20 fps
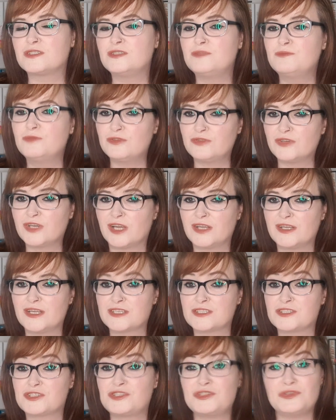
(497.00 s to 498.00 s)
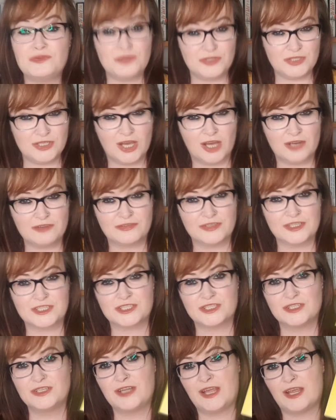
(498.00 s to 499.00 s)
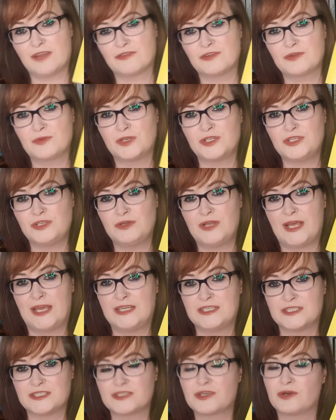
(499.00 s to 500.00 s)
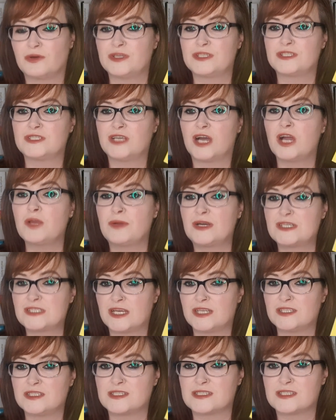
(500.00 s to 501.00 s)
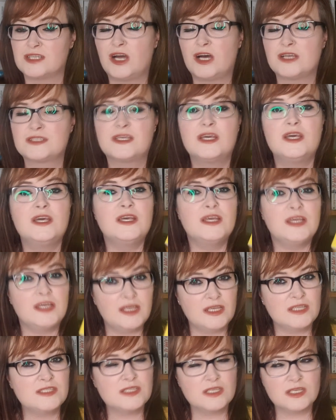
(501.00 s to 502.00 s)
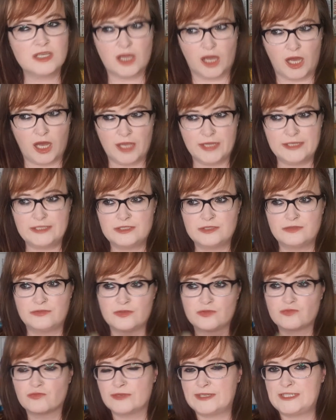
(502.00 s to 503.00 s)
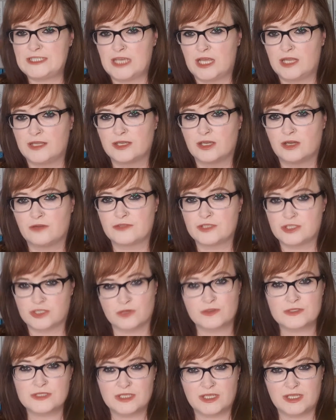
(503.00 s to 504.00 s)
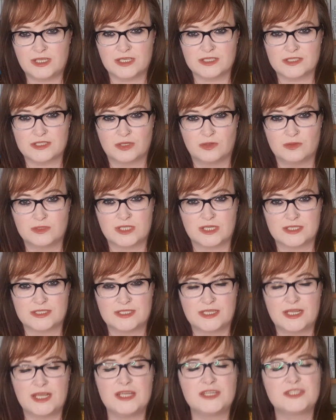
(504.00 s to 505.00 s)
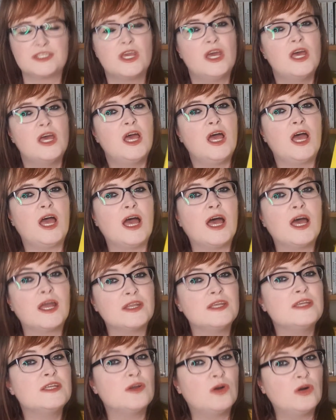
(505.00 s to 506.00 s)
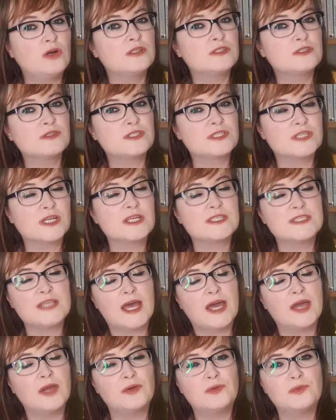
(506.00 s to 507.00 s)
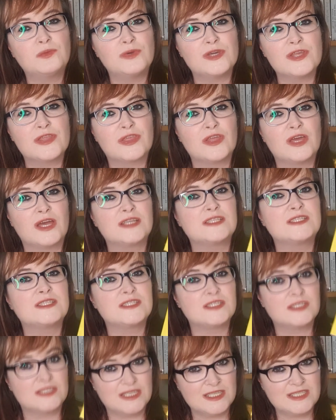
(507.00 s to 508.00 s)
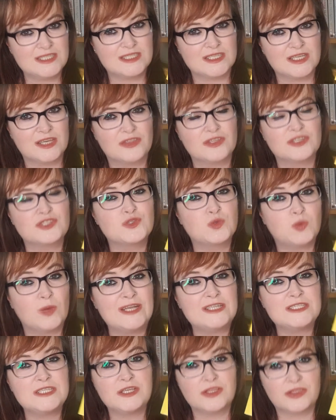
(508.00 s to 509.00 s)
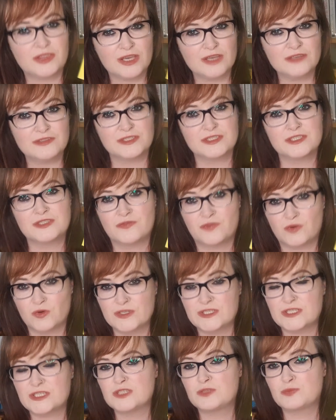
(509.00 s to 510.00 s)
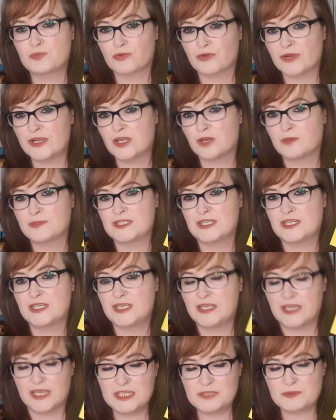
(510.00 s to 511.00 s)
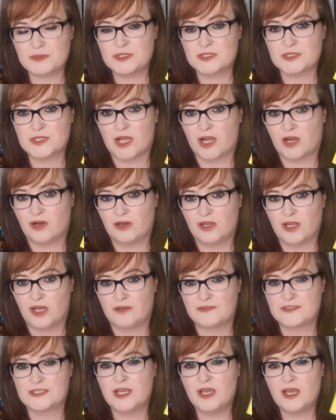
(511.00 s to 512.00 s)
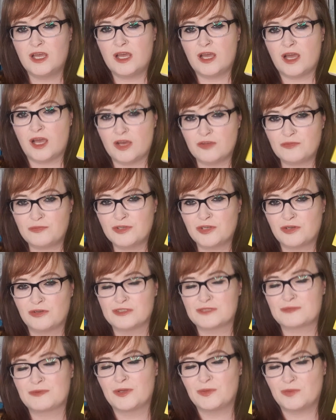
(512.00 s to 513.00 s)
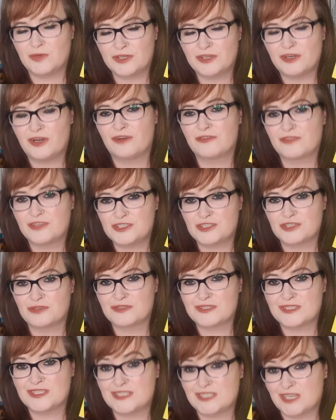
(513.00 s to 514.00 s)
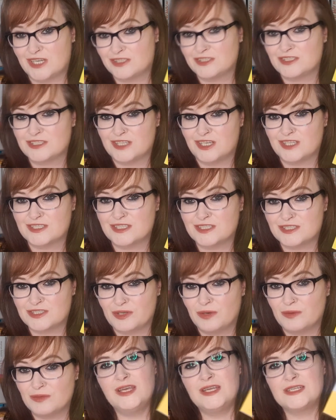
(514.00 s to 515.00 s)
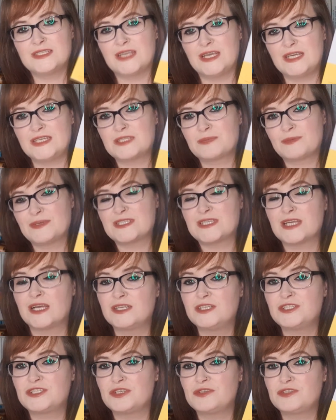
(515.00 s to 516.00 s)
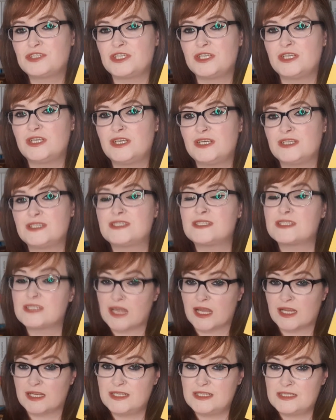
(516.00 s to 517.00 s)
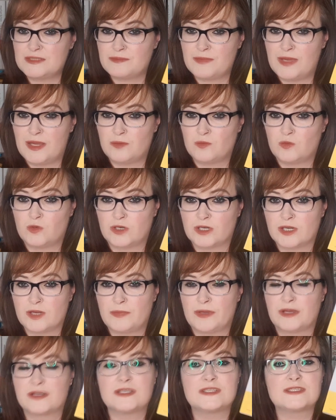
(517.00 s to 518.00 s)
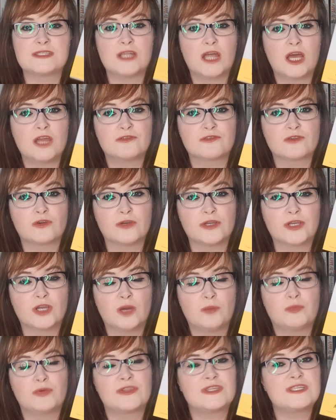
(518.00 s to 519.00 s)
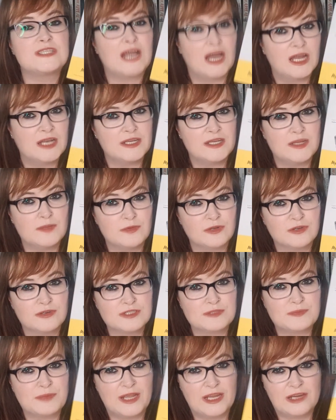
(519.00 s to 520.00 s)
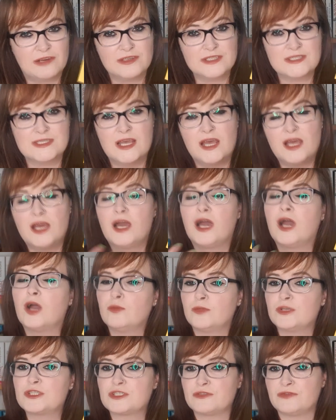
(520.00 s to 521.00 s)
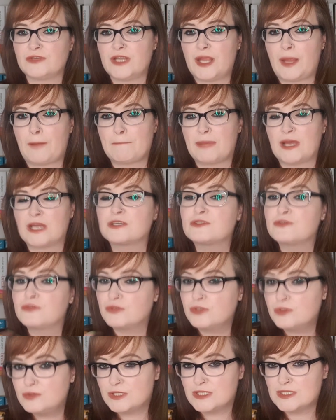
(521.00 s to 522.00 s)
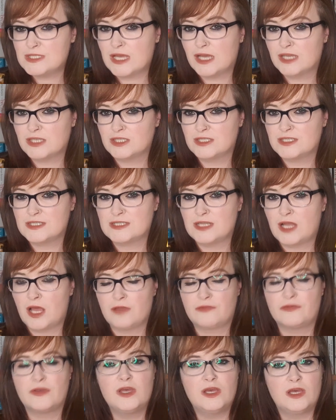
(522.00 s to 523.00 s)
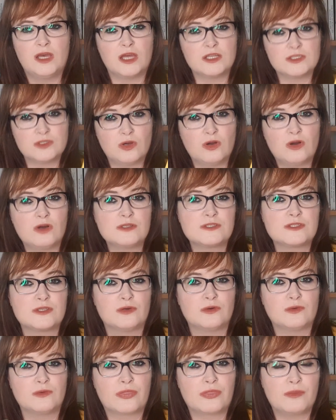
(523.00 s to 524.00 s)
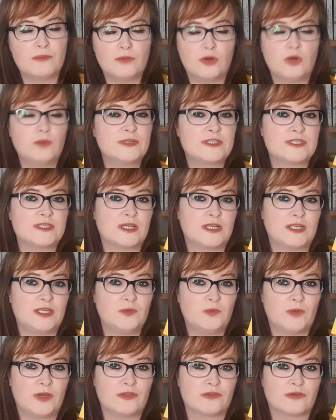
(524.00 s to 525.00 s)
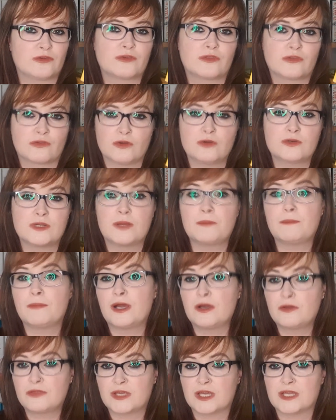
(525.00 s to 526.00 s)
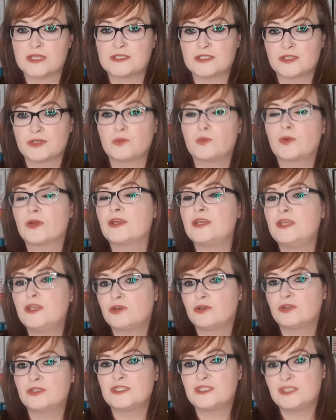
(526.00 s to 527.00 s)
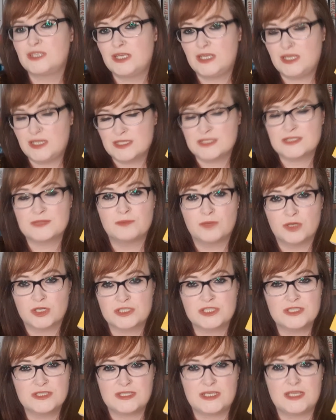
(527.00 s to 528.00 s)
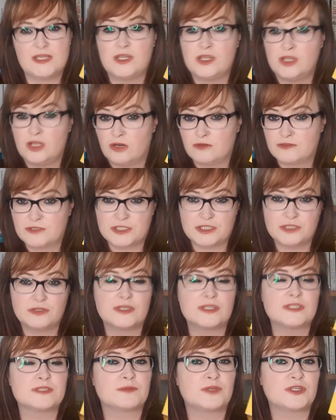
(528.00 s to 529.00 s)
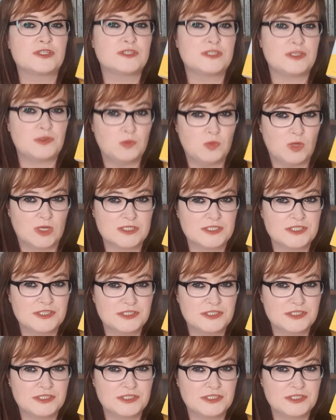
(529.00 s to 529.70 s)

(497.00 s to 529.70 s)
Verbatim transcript: Moving on next to nonfiction, Everyone You'll Hate is Going to Die by Daniel Sloss is a kind of a retelling of the jokes that he has told on stage. And it also starts out with a statistic that 20,000 divorces, breakups, and engagement call offs have been caused by one of the jokes that Daniel Sloss has told. Taste by Stanley Tucci is Stanley's memoir about his life growing up with Italian immigrant parents, how much of an impact food has had on his life, and also the moments that he went through throat and mouth cancer where he couldn't eat as much as he loved to and as much as he wanted